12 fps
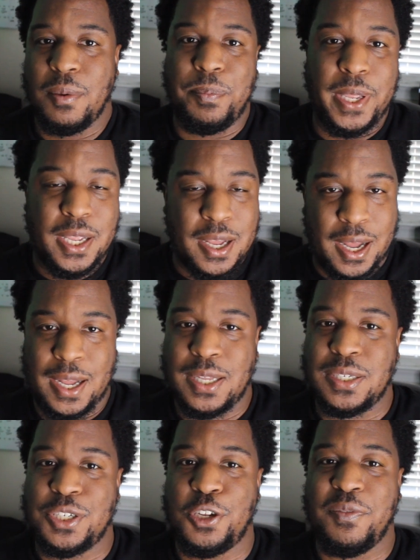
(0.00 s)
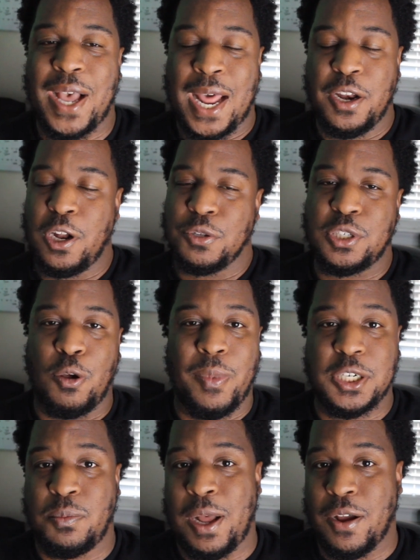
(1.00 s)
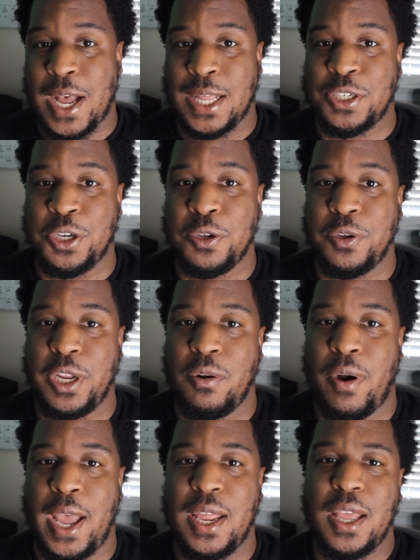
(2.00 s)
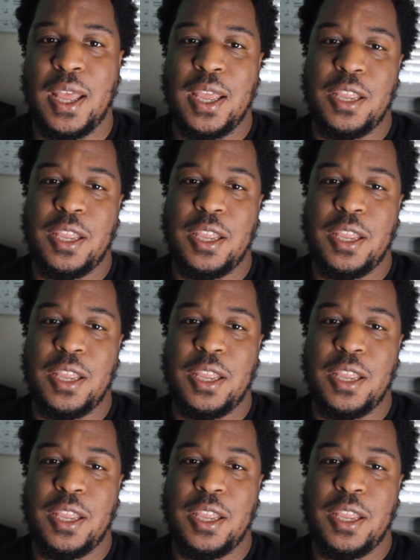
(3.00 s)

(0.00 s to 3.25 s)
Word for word: because you have got to know so much about continuity, right?